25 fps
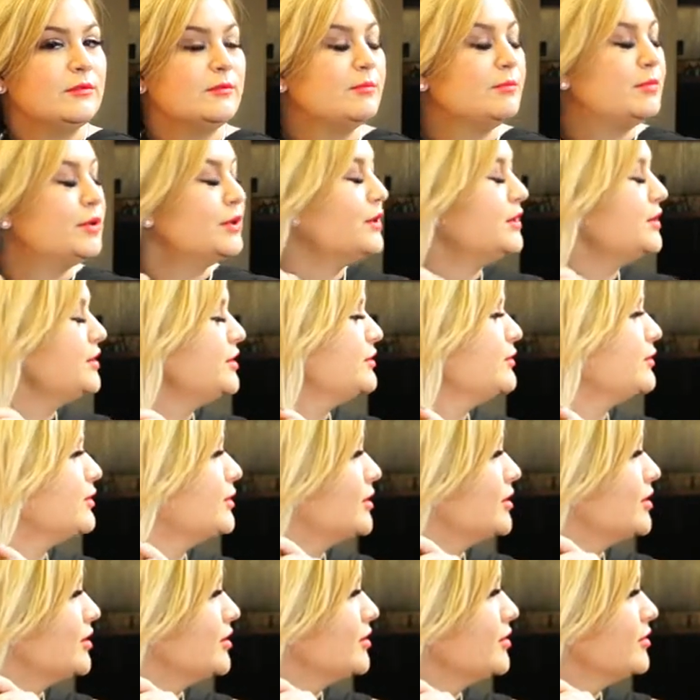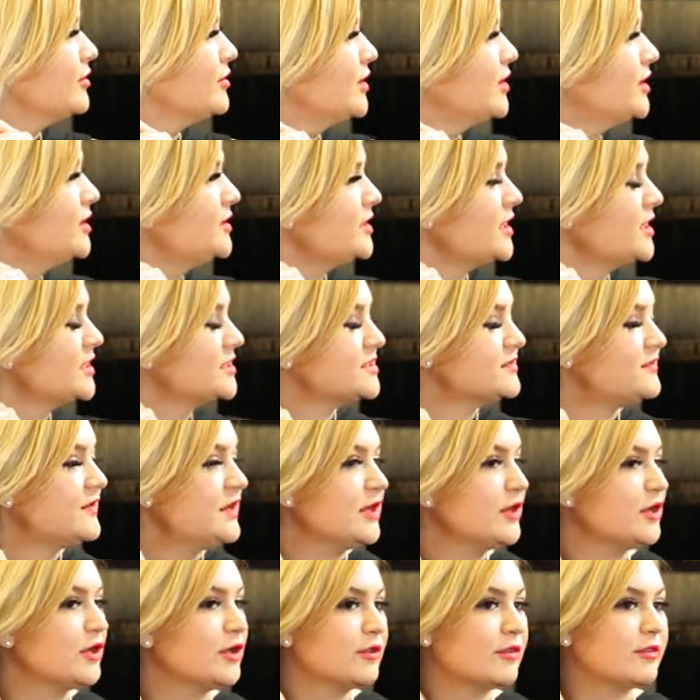put your index
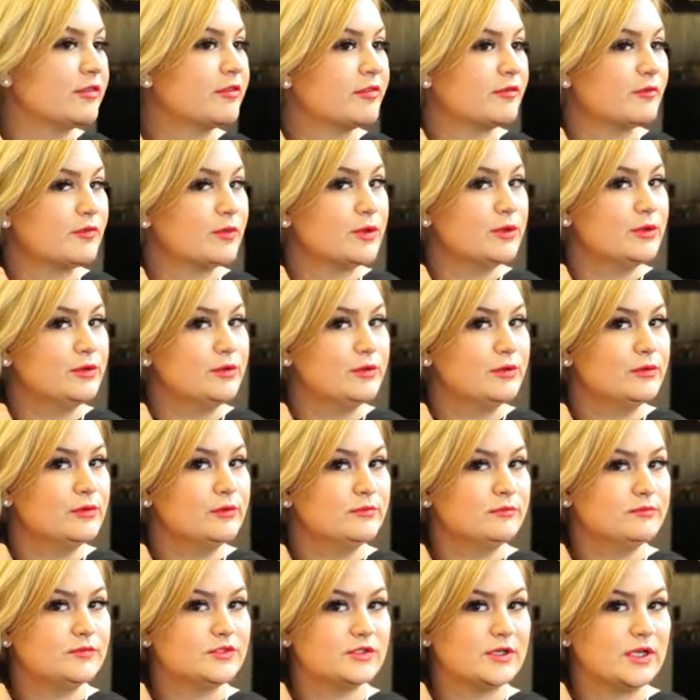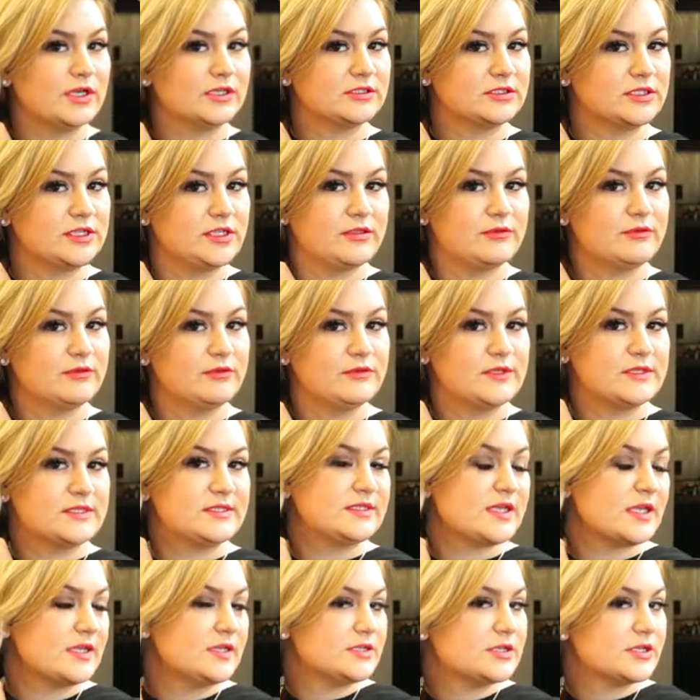finger through, directly through the
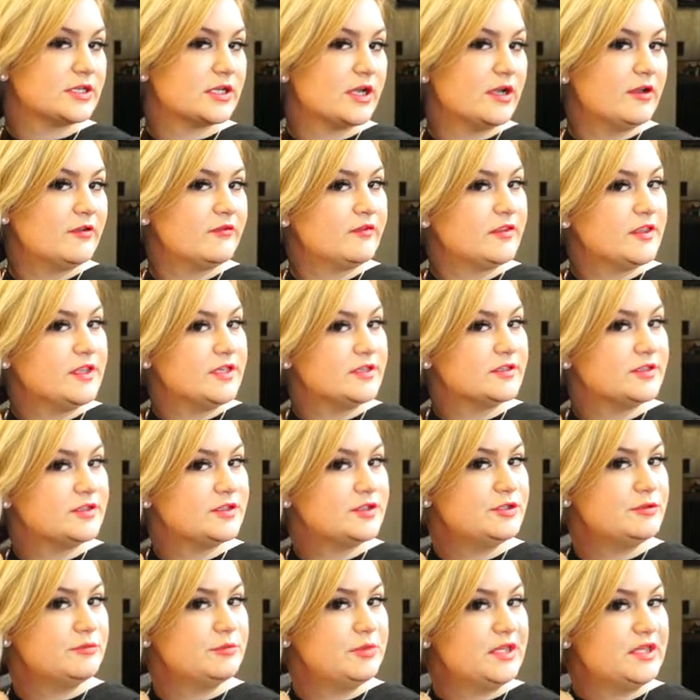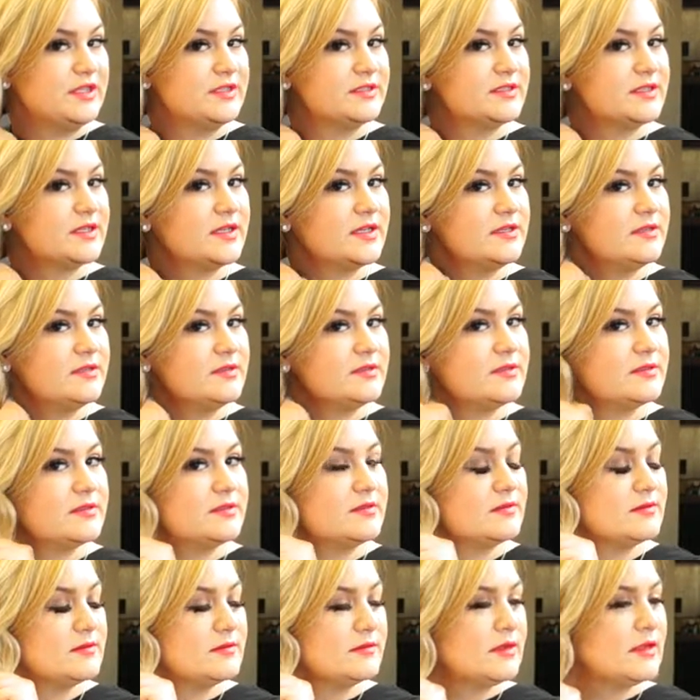center of these two pieces,
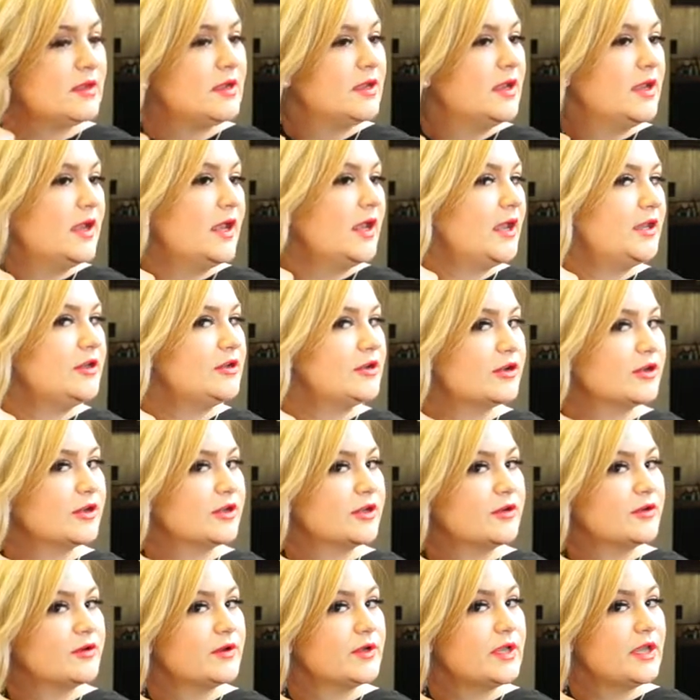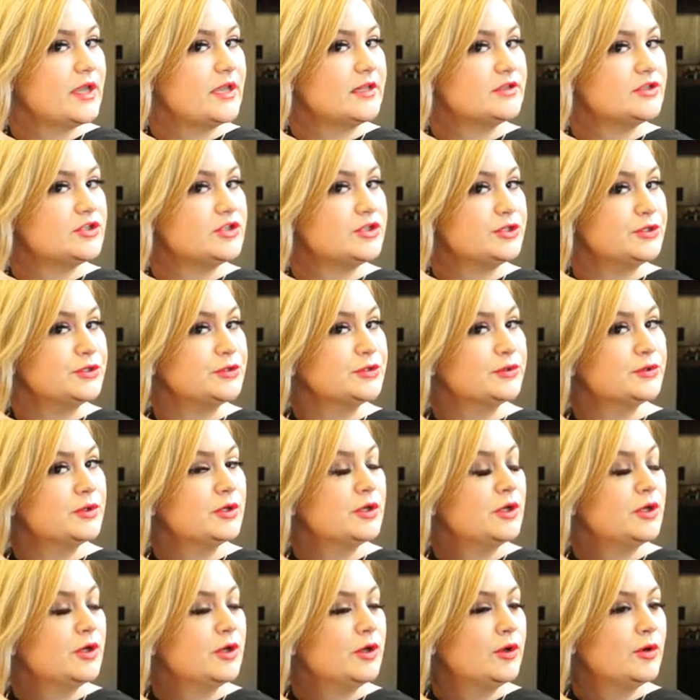and you're gonna create two.
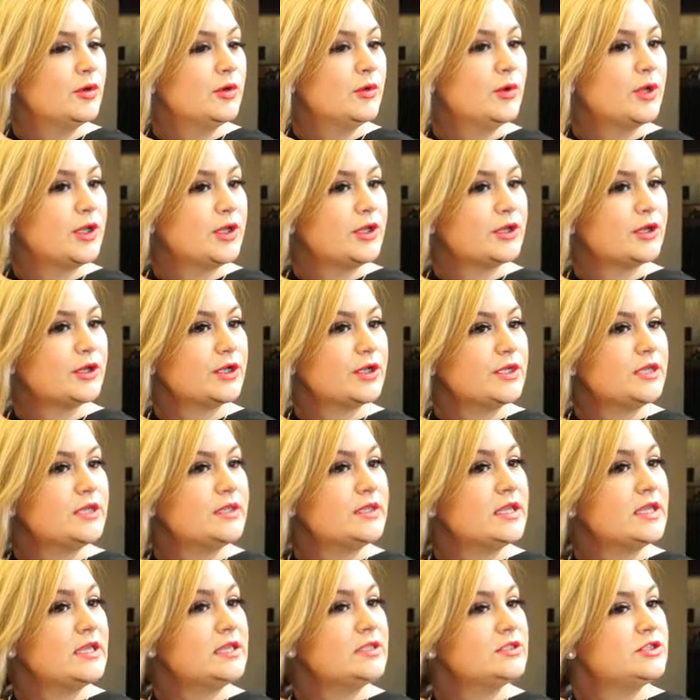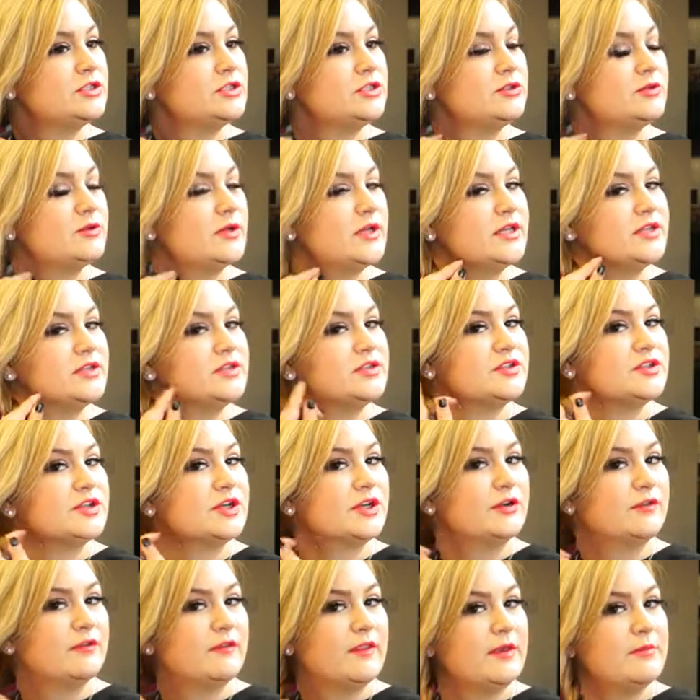What you're gonna then do is
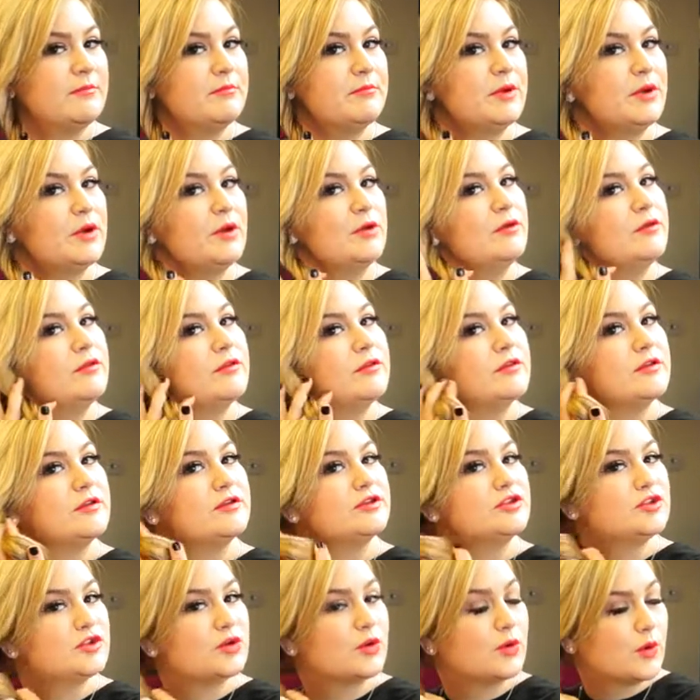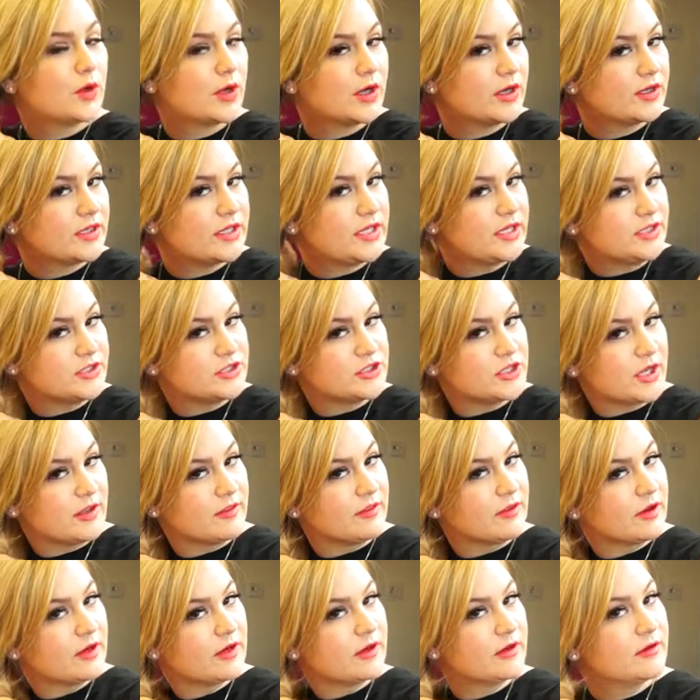turn them both toward each
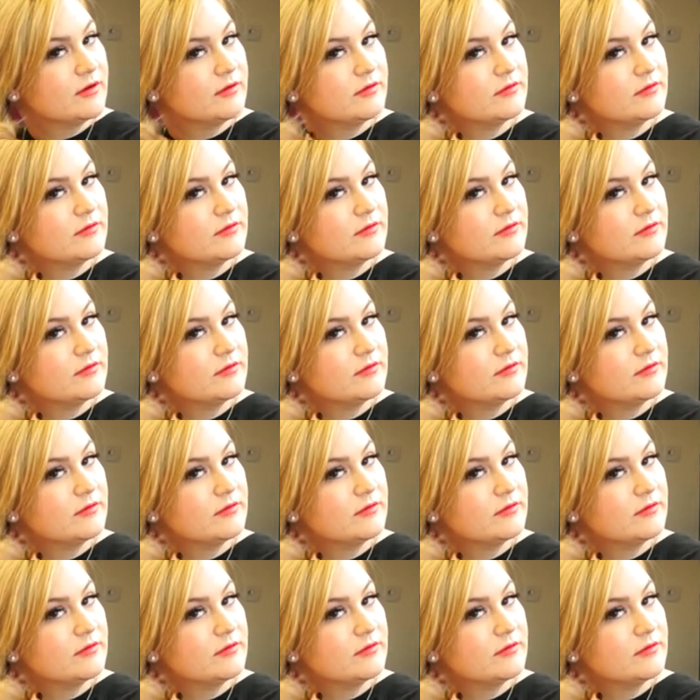other.